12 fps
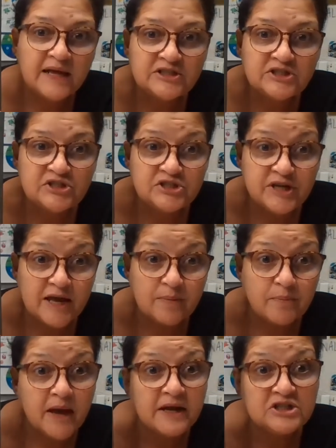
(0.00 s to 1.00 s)
Shape.
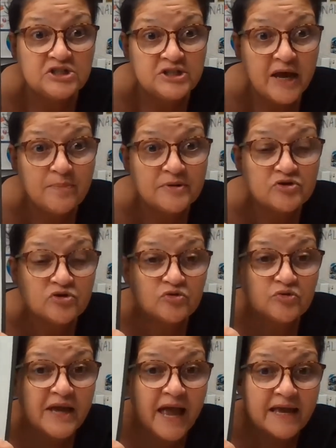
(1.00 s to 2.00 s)
And a shape is
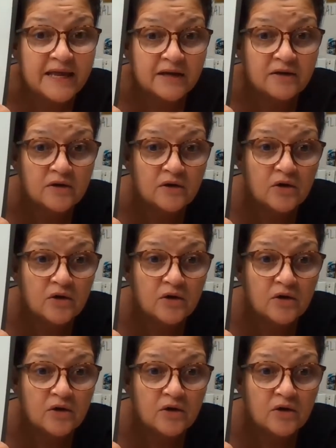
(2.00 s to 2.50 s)
created